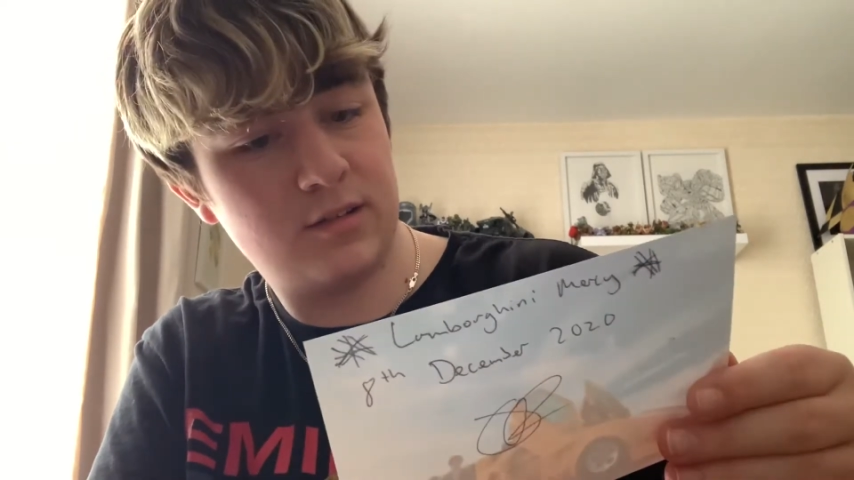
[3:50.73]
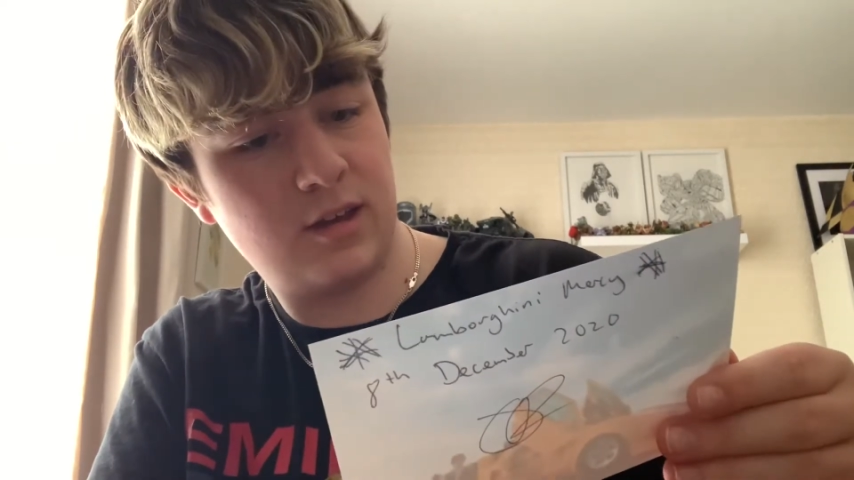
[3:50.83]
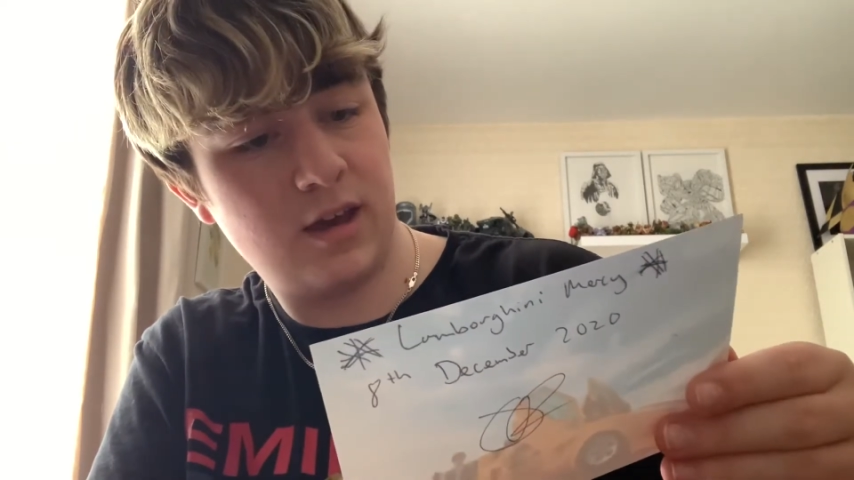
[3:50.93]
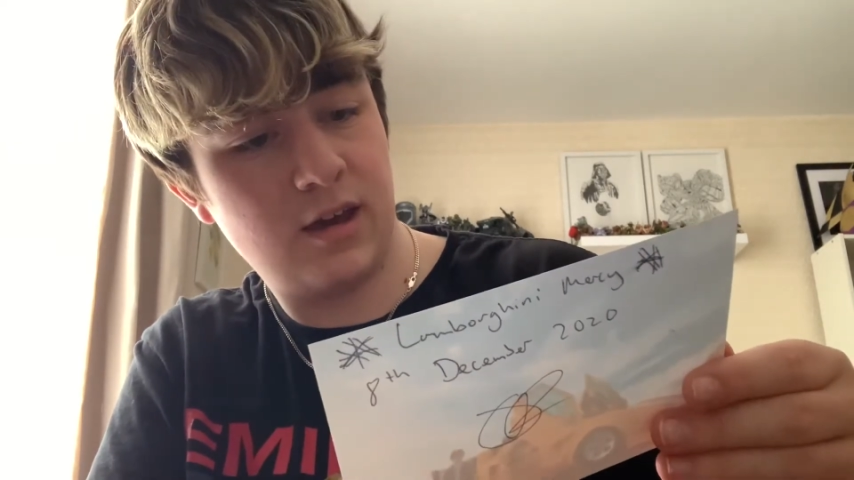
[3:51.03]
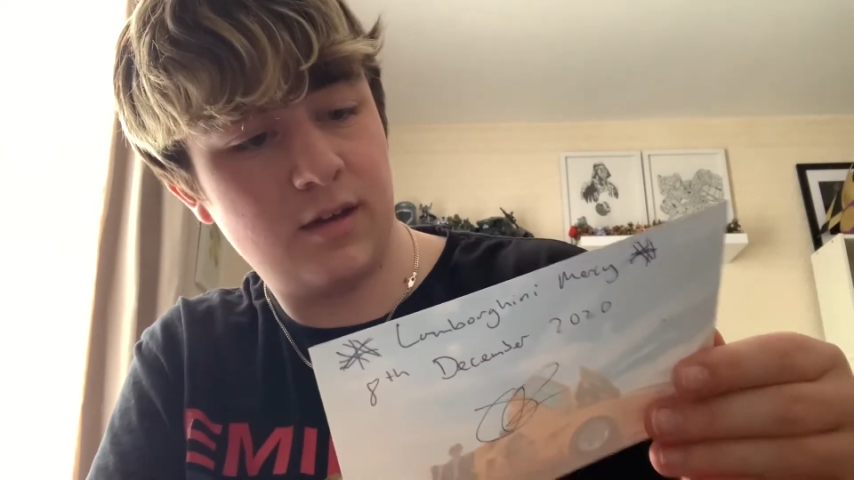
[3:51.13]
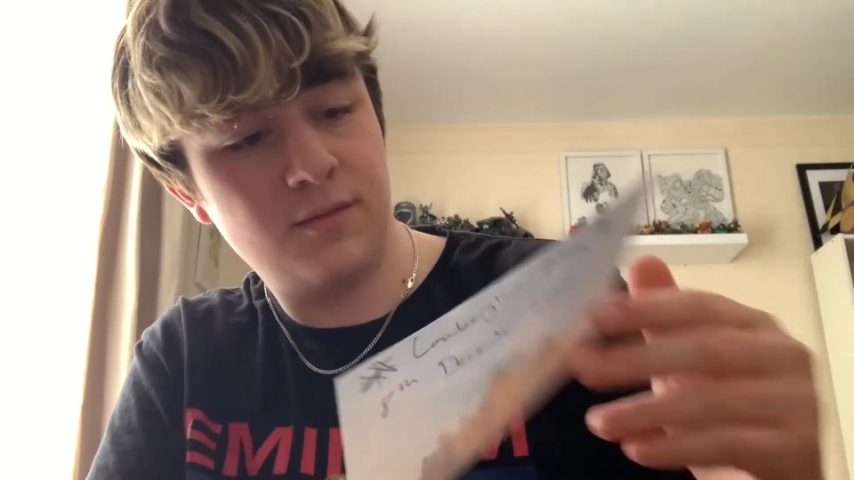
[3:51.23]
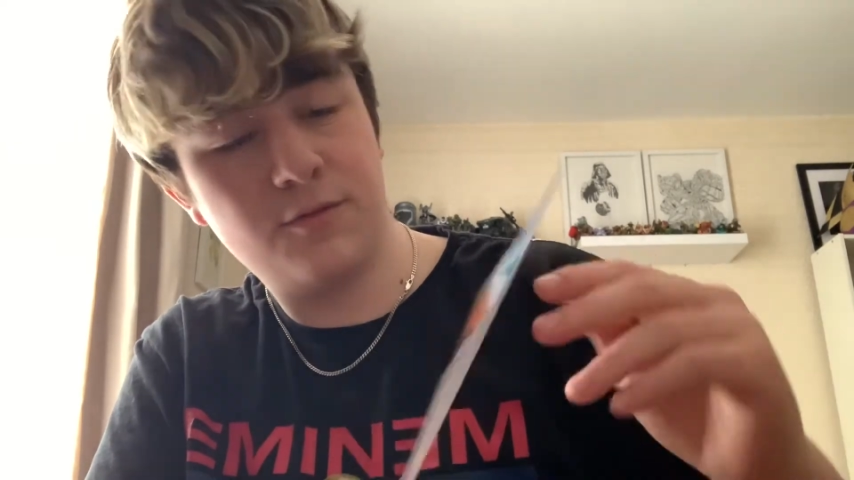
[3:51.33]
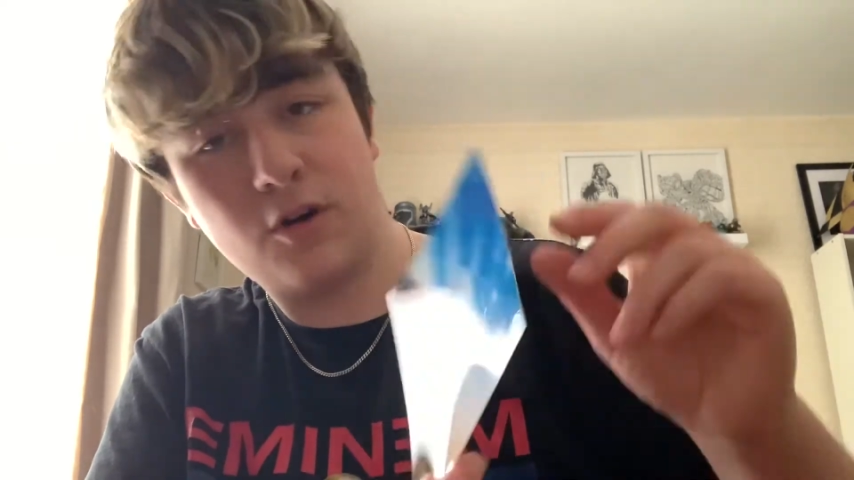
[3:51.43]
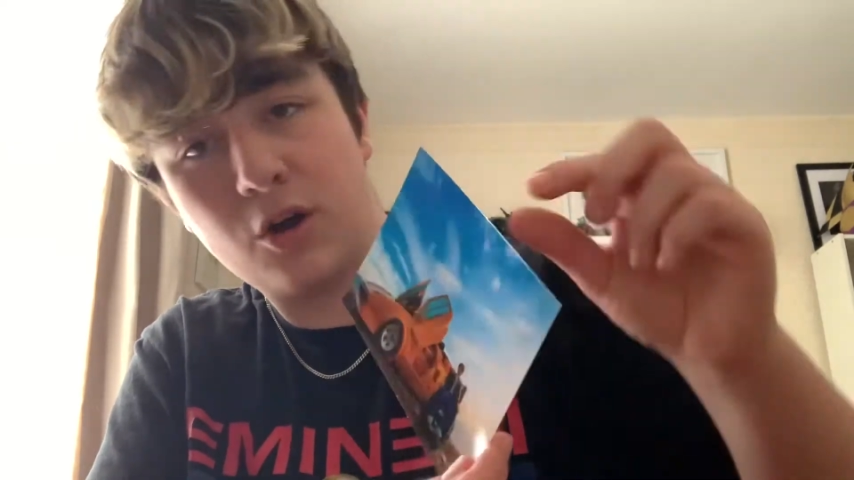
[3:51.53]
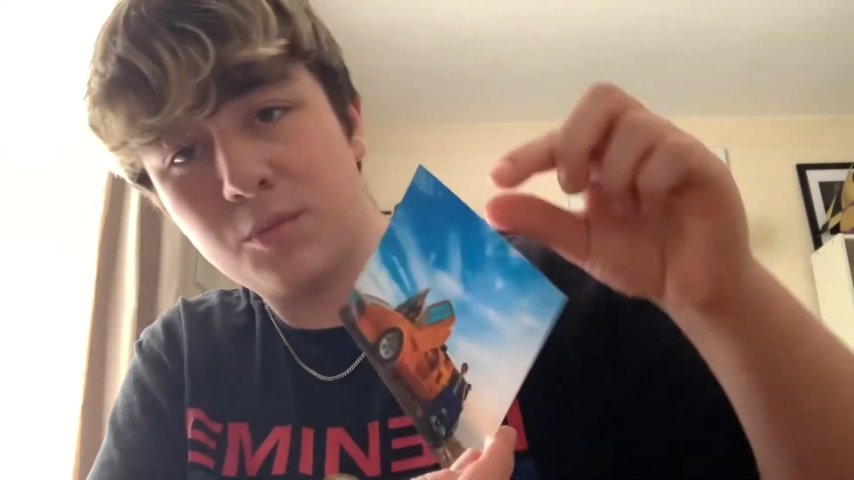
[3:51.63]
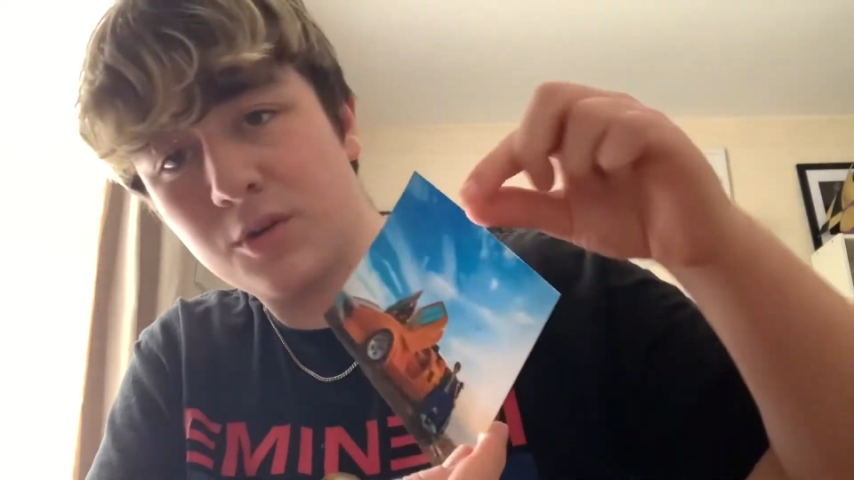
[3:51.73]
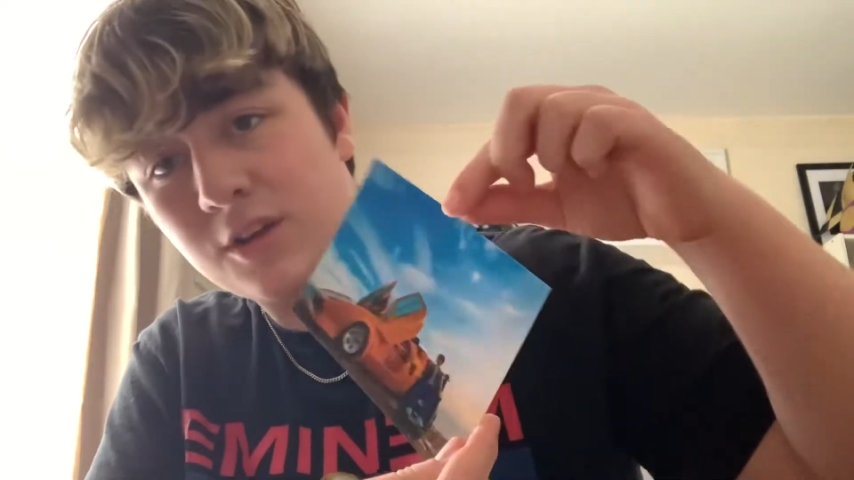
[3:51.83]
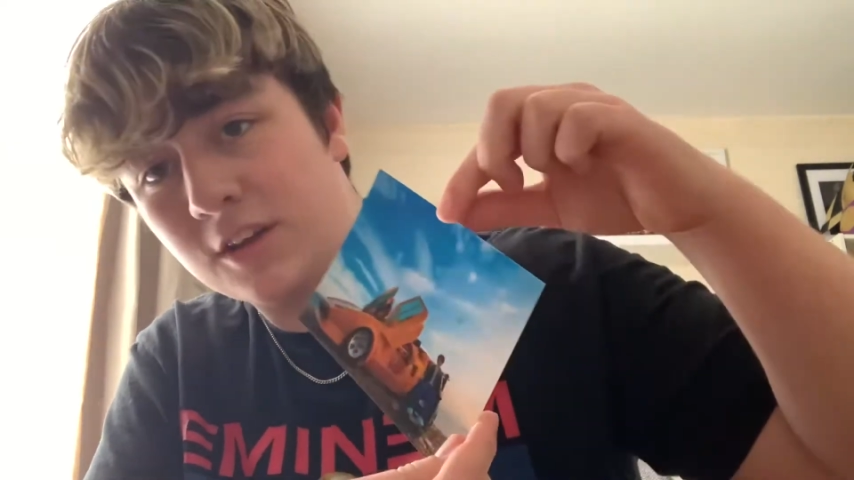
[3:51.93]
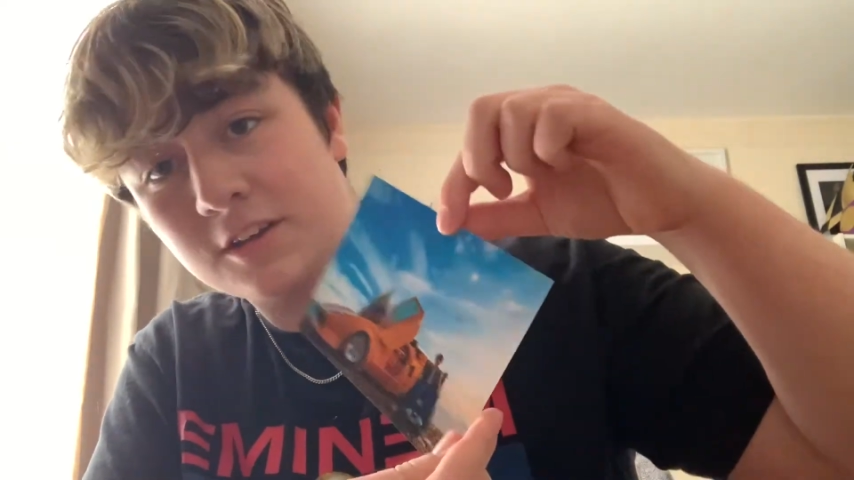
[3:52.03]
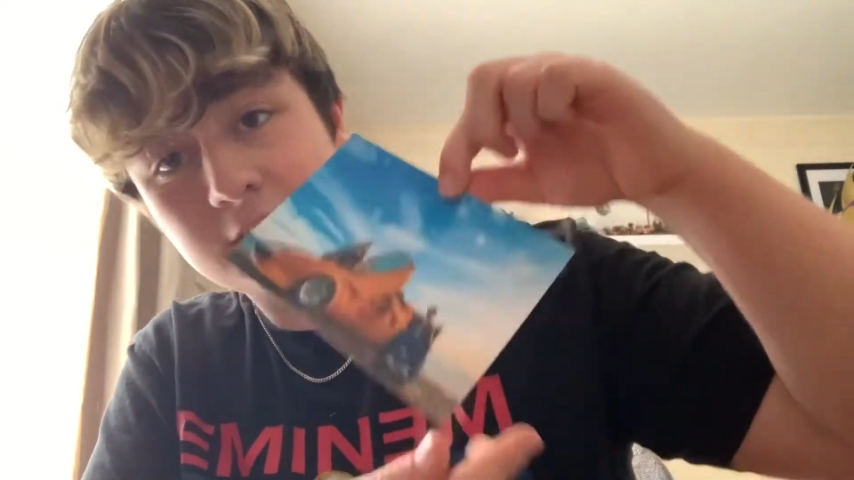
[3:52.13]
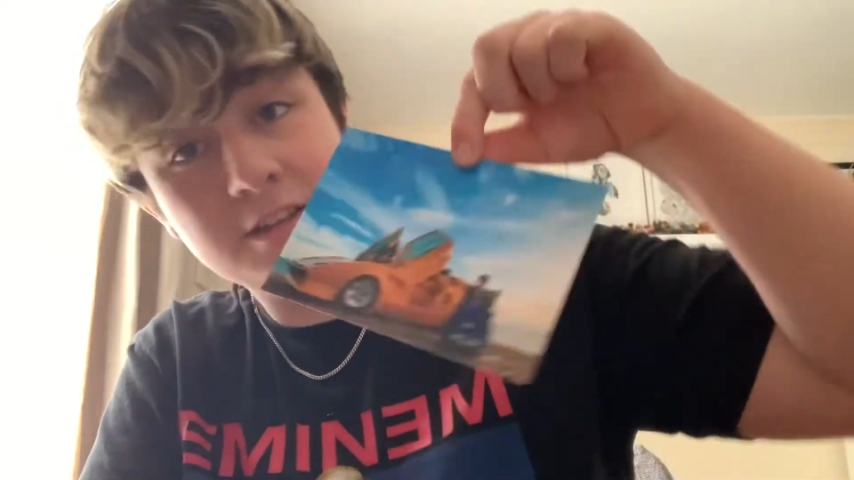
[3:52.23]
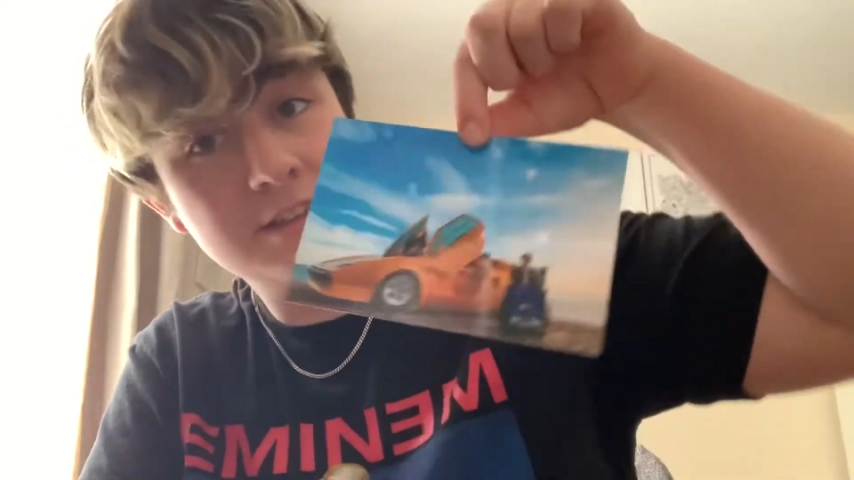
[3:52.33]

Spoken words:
yeah, vibrant and